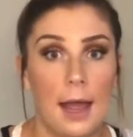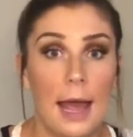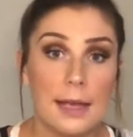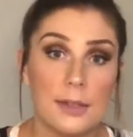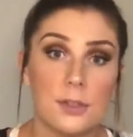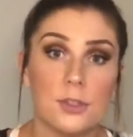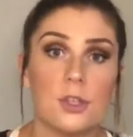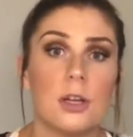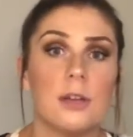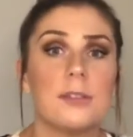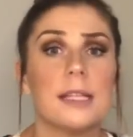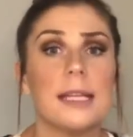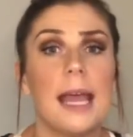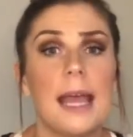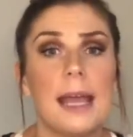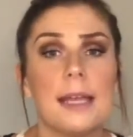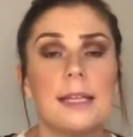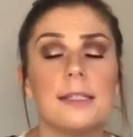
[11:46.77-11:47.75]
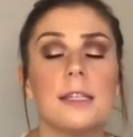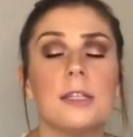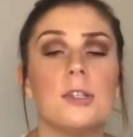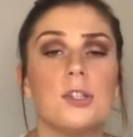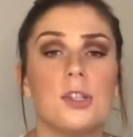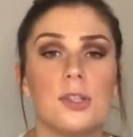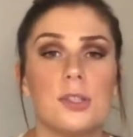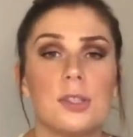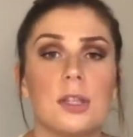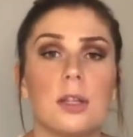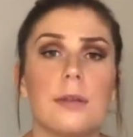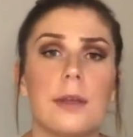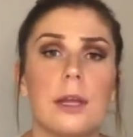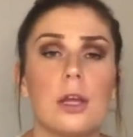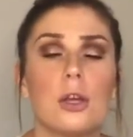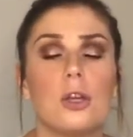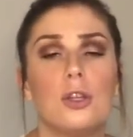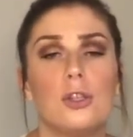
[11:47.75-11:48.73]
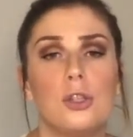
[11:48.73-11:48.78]
asked her, I was like, hey, since you're still
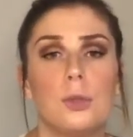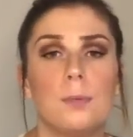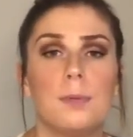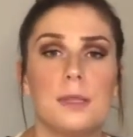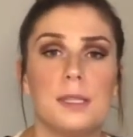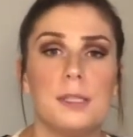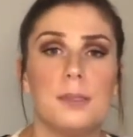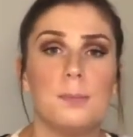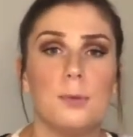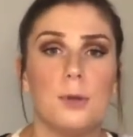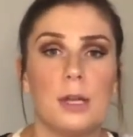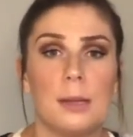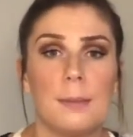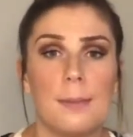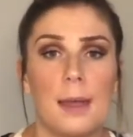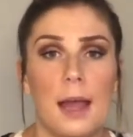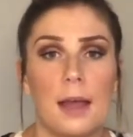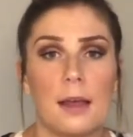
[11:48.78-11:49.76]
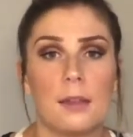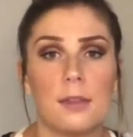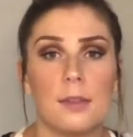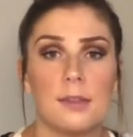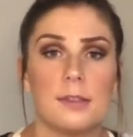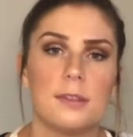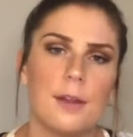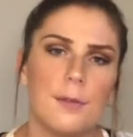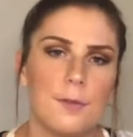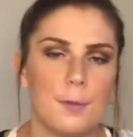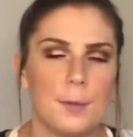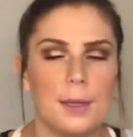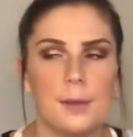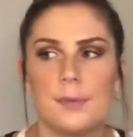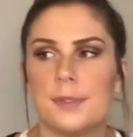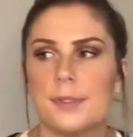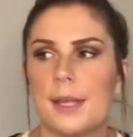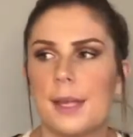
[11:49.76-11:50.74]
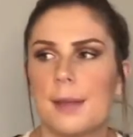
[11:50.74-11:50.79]
there, could you please bring back this stuff for me? It
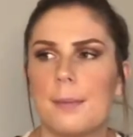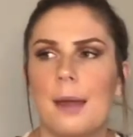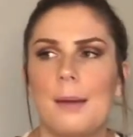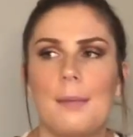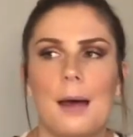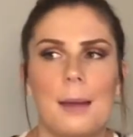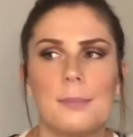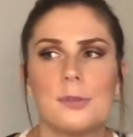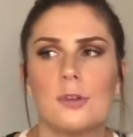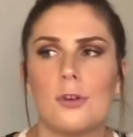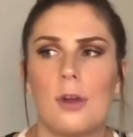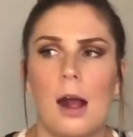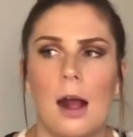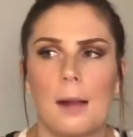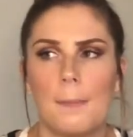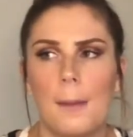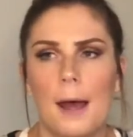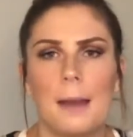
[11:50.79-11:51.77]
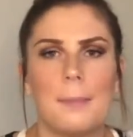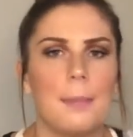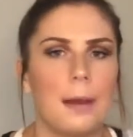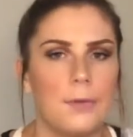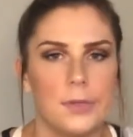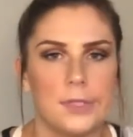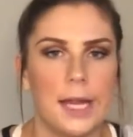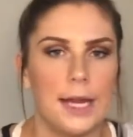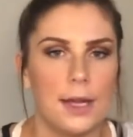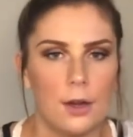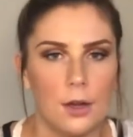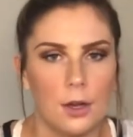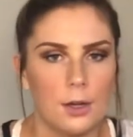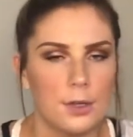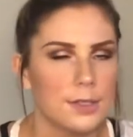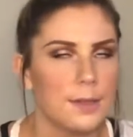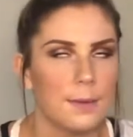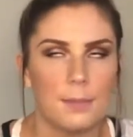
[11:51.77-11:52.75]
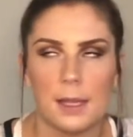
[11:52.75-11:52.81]
was like my mom's crock pot and my retainer
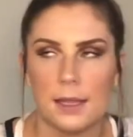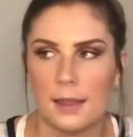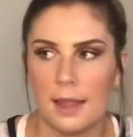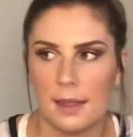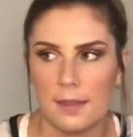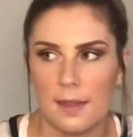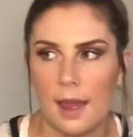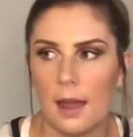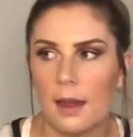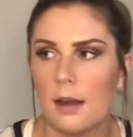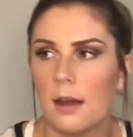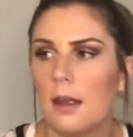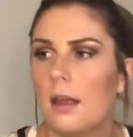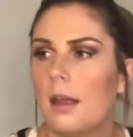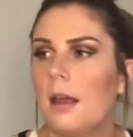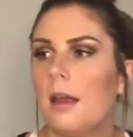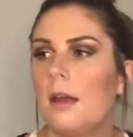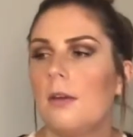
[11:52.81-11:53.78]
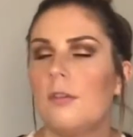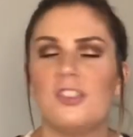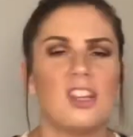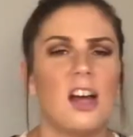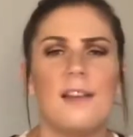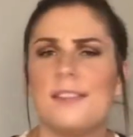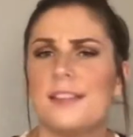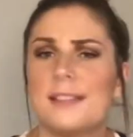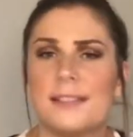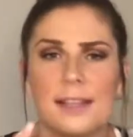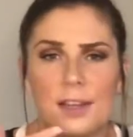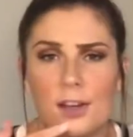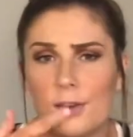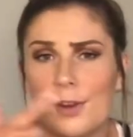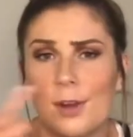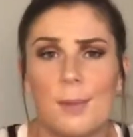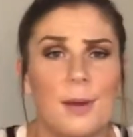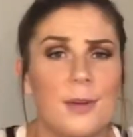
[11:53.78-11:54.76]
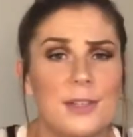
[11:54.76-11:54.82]
or something like that. Which obviously I don't
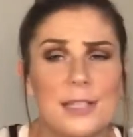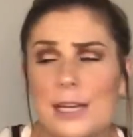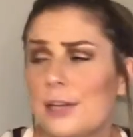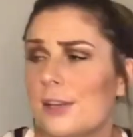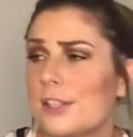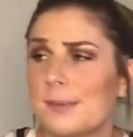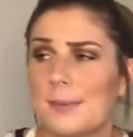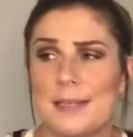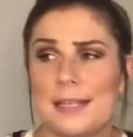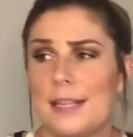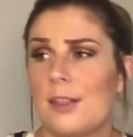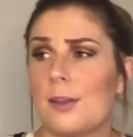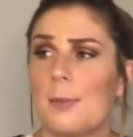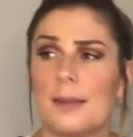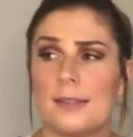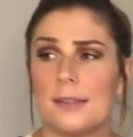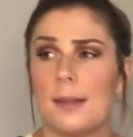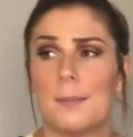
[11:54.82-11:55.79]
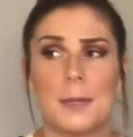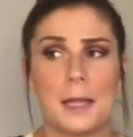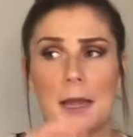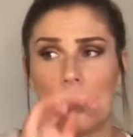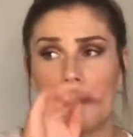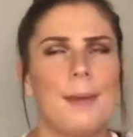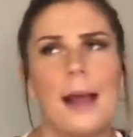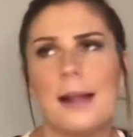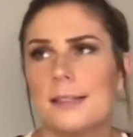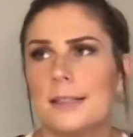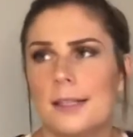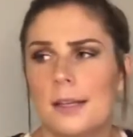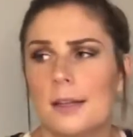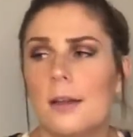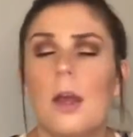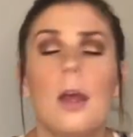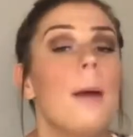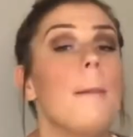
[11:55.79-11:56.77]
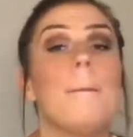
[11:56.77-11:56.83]
wear my retainer because my teeth are messed up again. Back
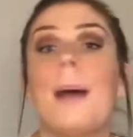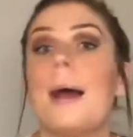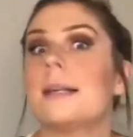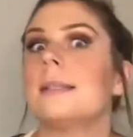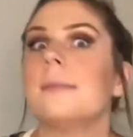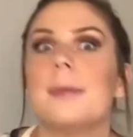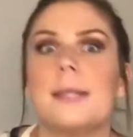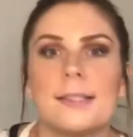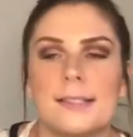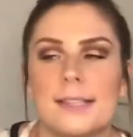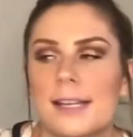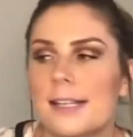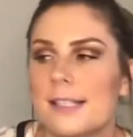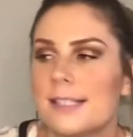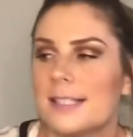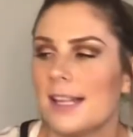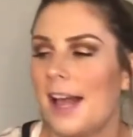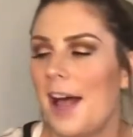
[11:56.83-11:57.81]
to business.